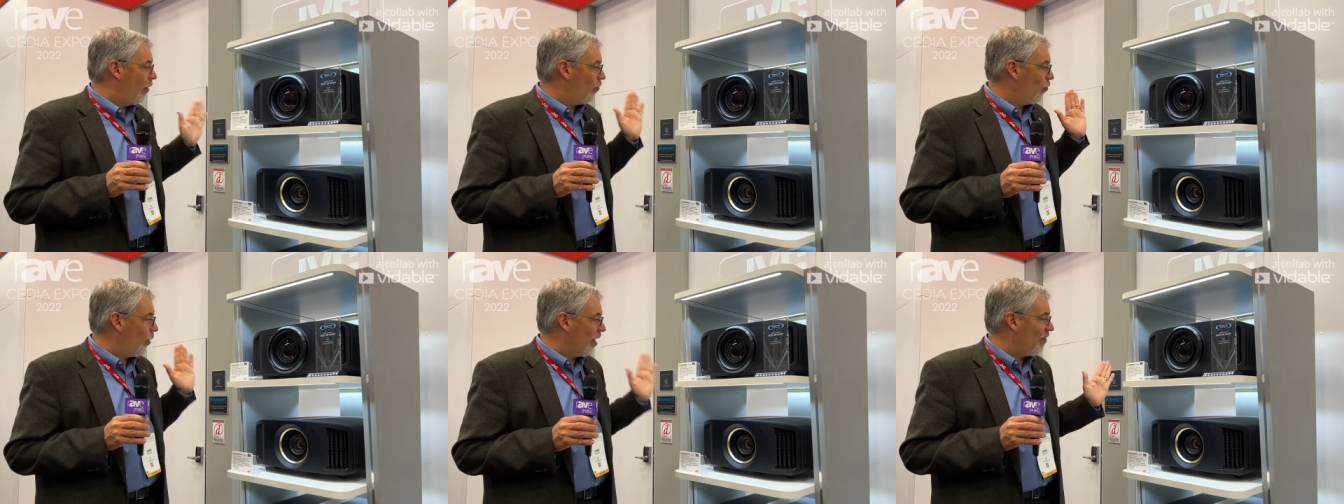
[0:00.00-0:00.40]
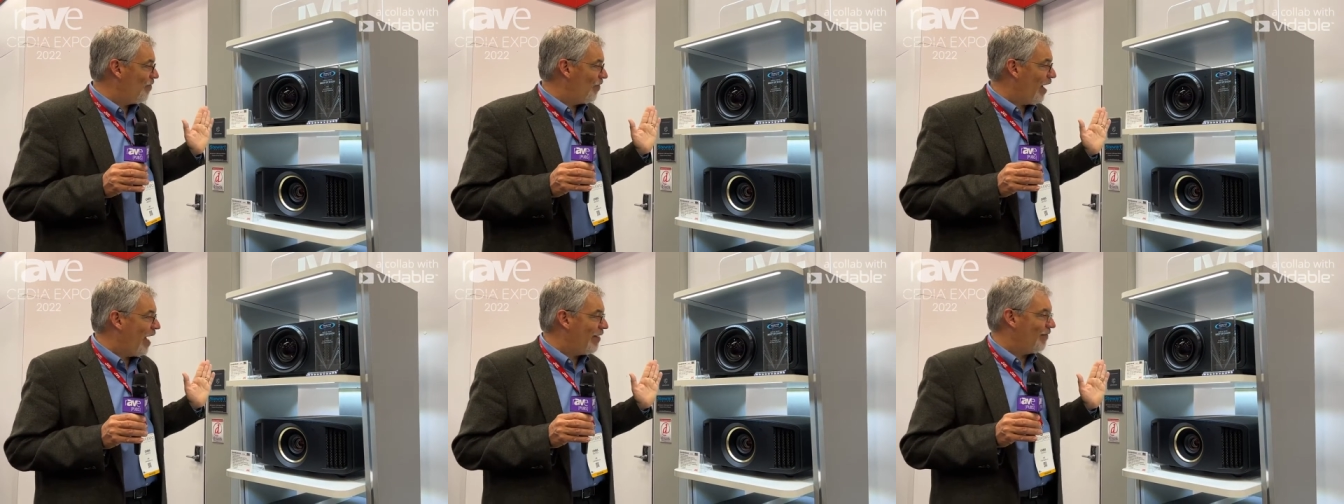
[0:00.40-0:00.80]

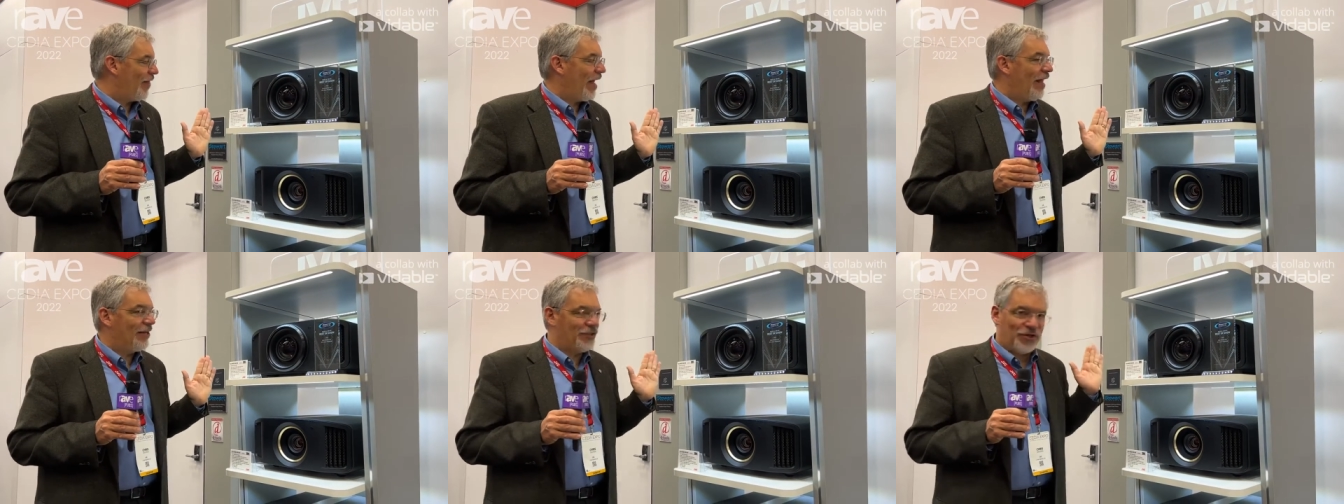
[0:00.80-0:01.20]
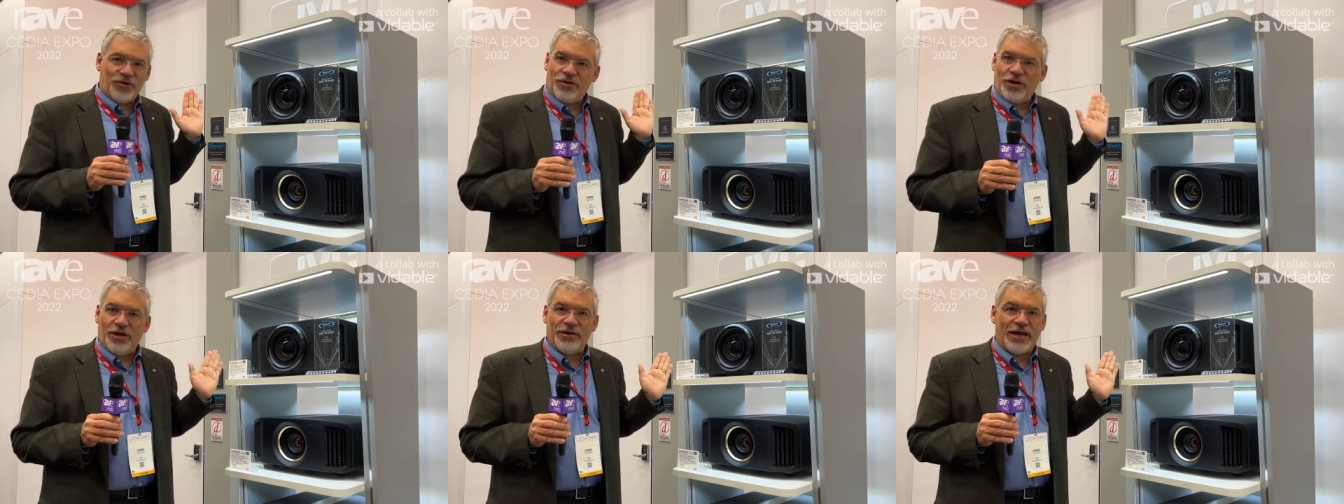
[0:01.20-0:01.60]

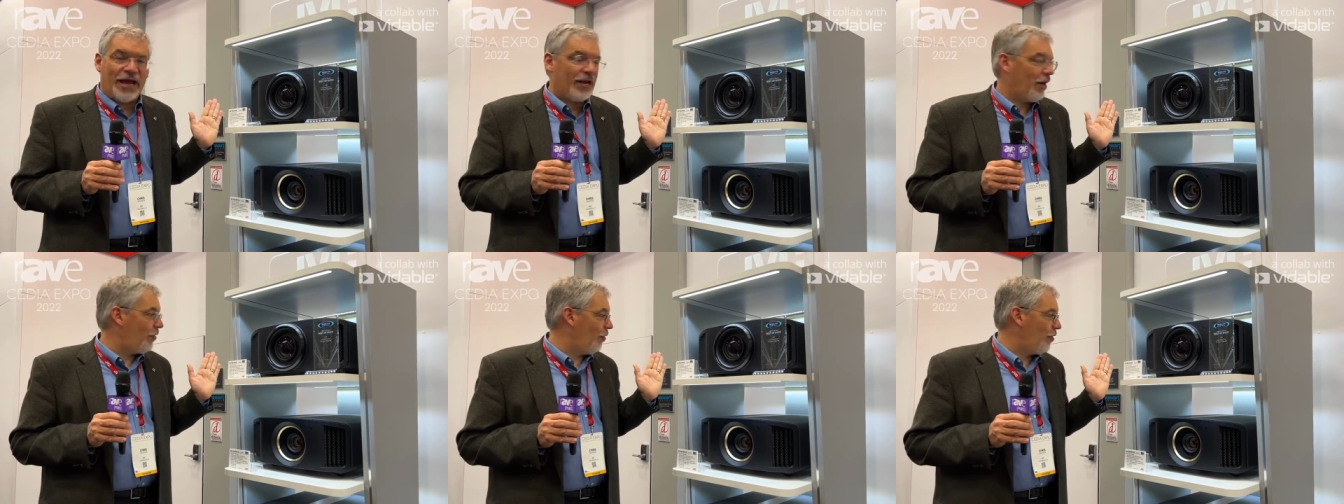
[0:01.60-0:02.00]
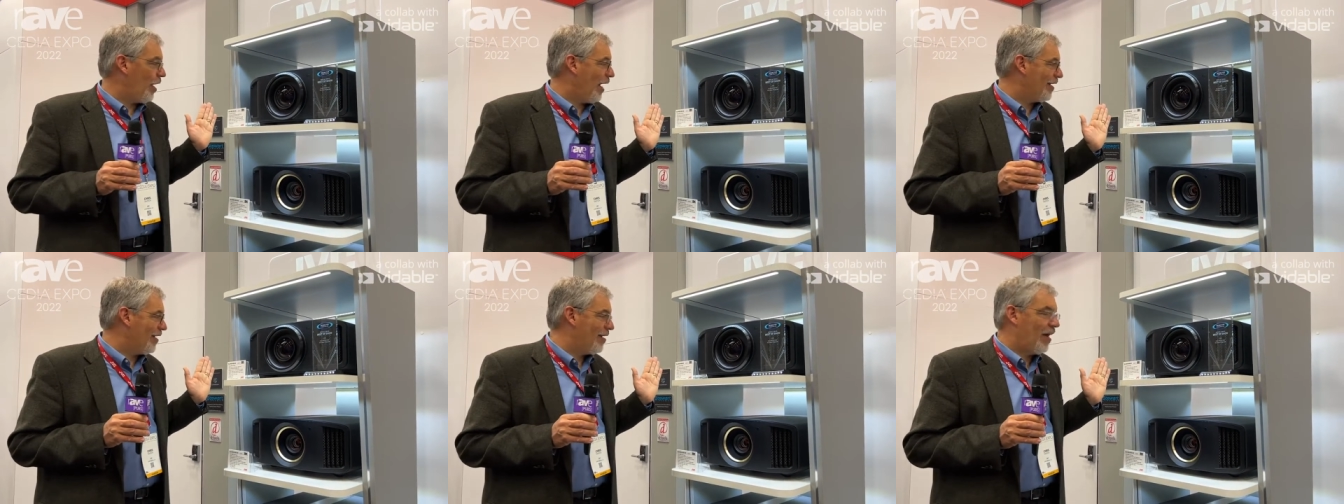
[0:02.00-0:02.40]

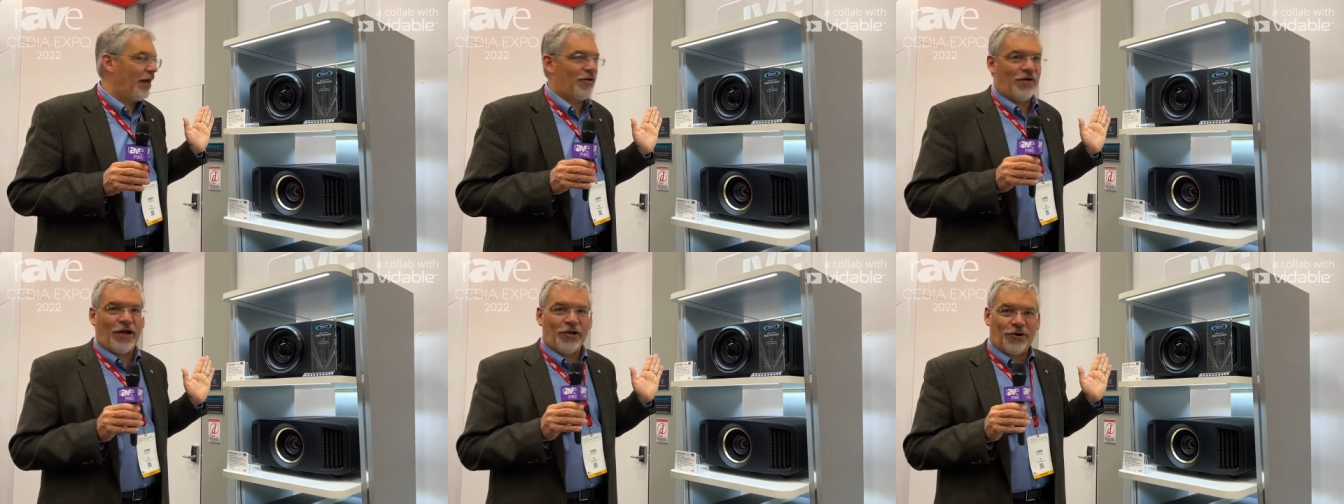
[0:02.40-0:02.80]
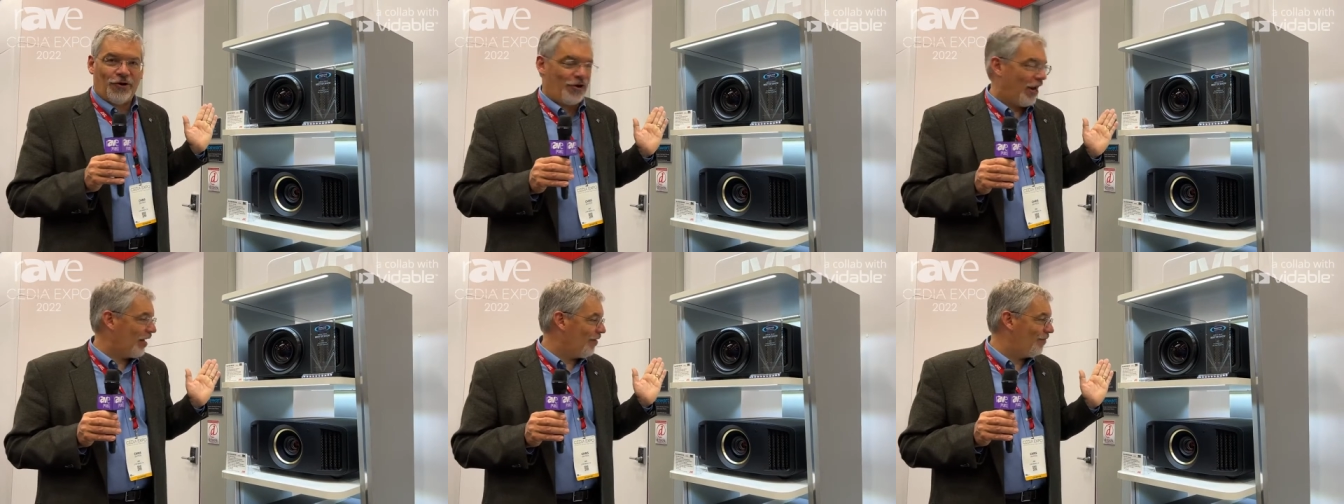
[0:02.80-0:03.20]

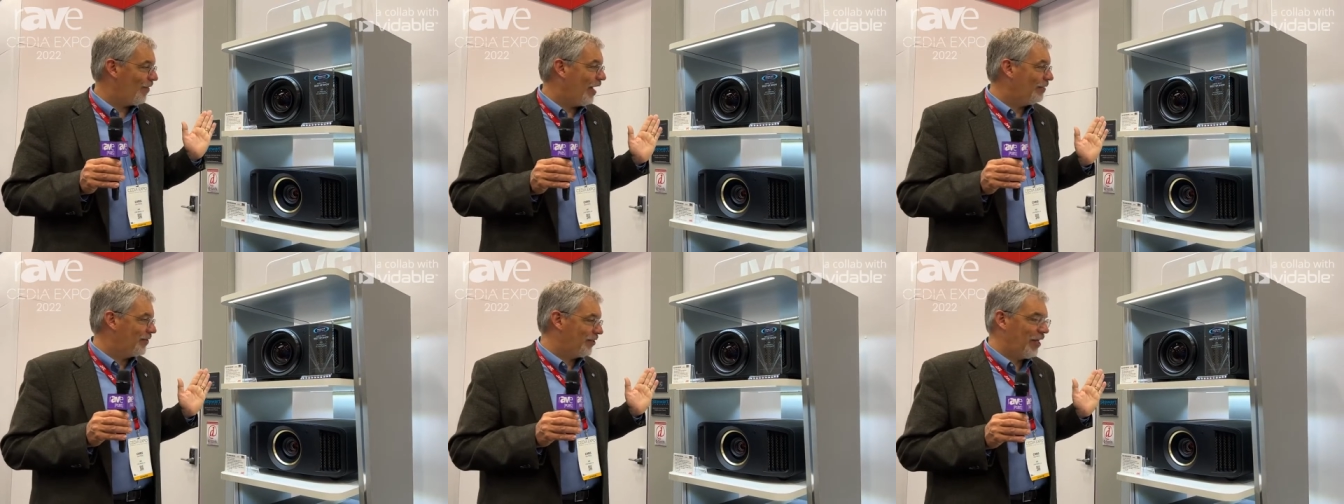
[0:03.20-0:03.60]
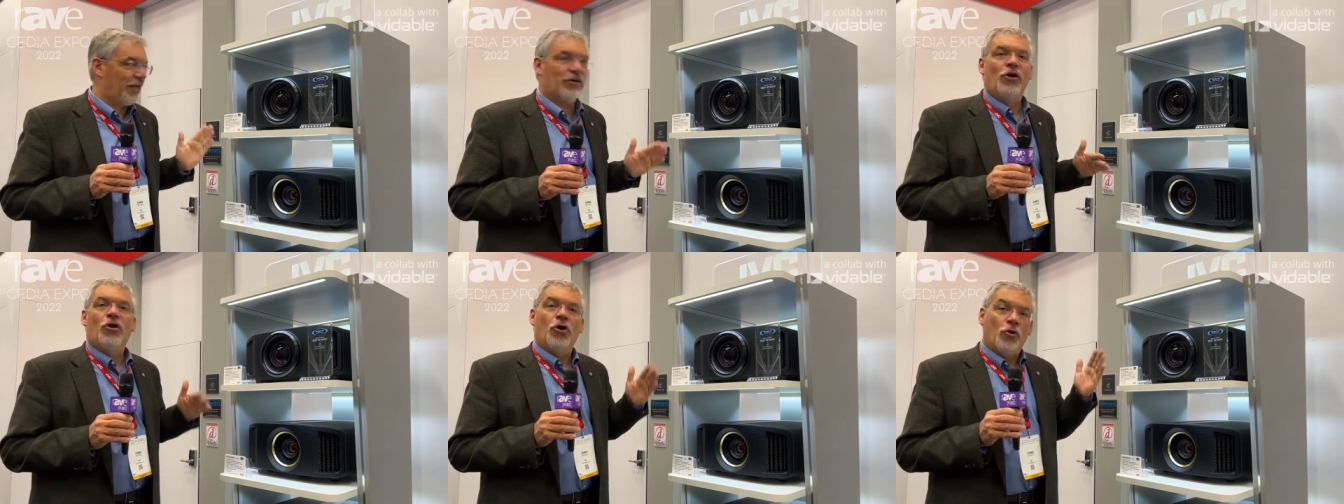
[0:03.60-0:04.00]
$25,999.95
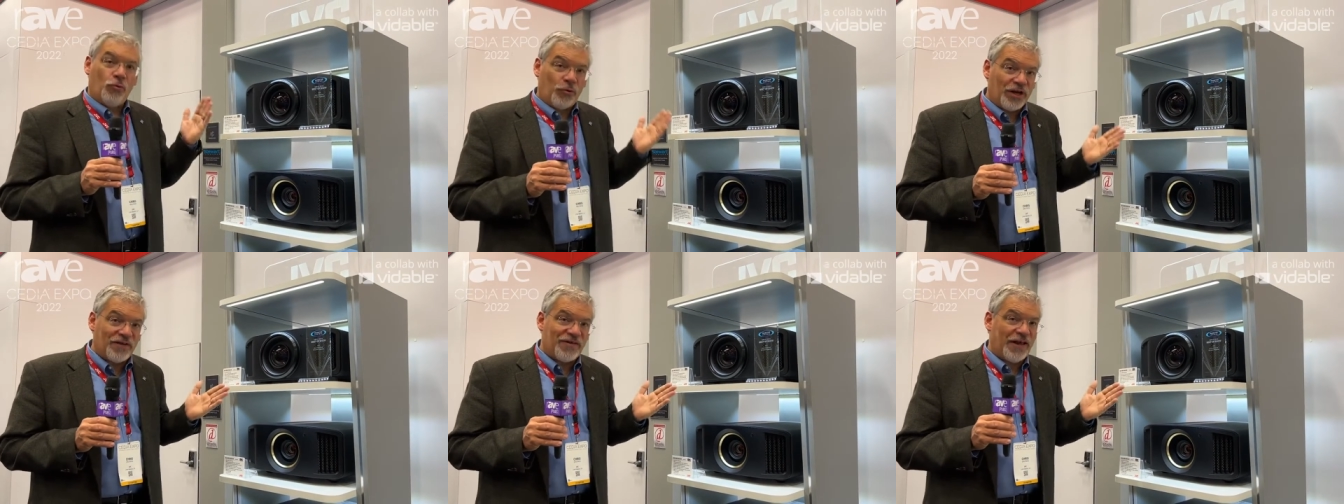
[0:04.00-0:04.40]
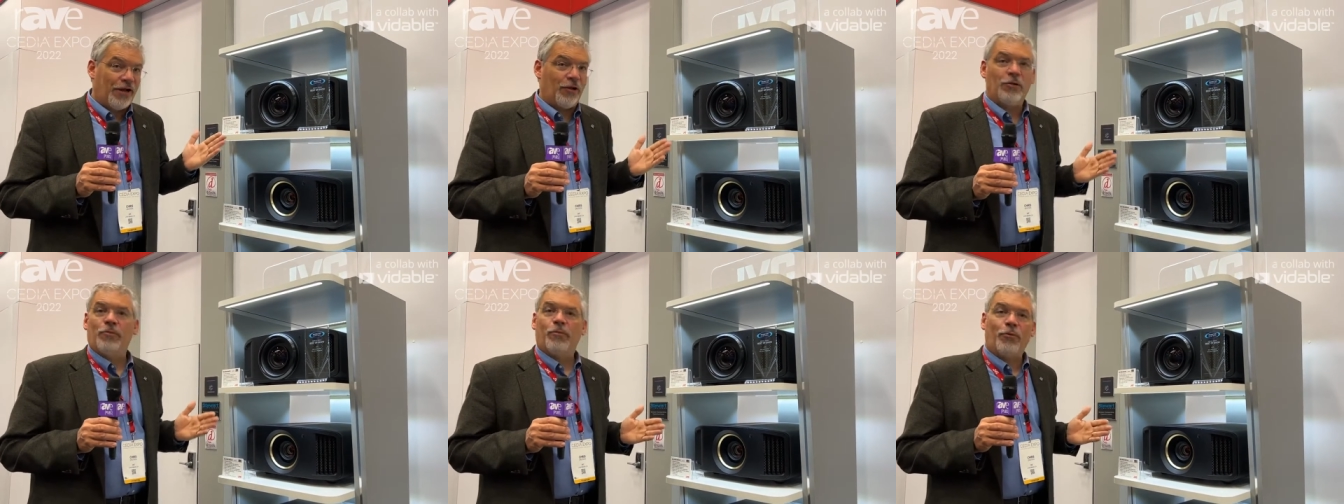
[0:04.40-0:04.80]

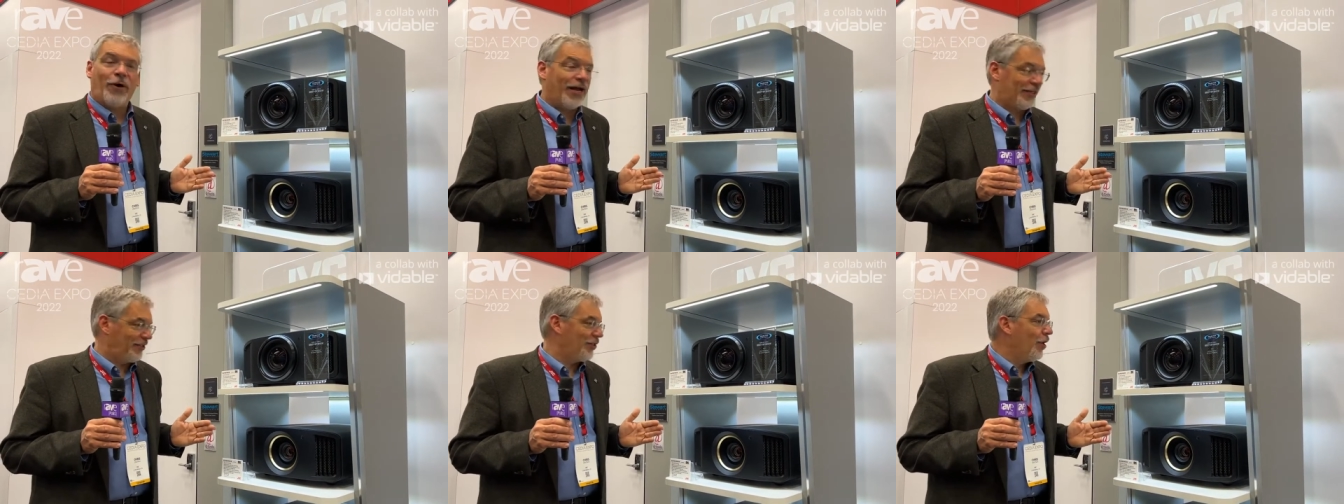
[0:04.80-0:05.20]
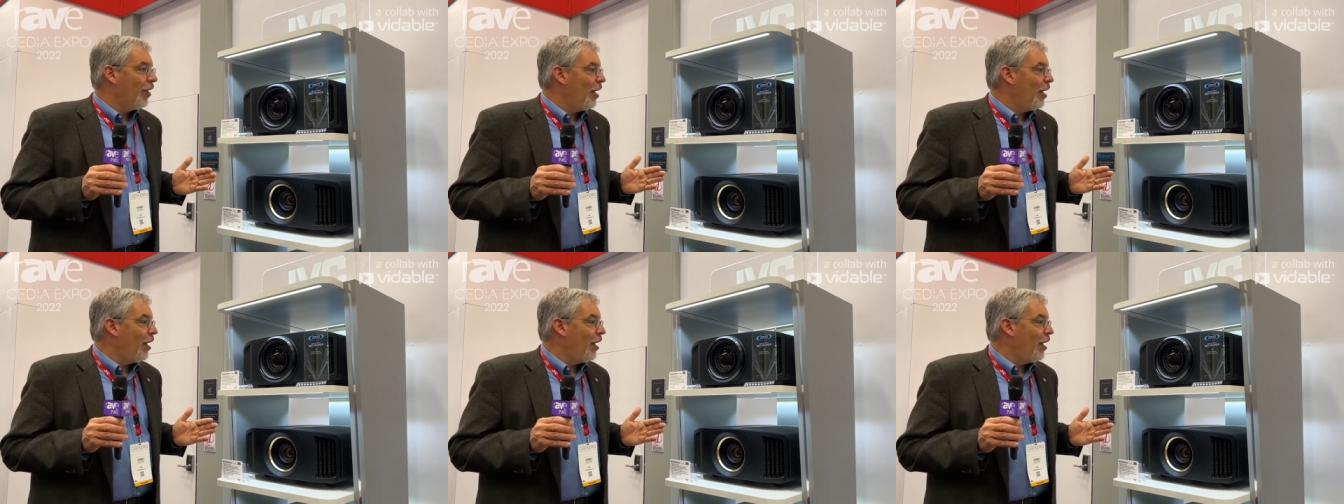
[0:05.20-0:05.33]
retail price.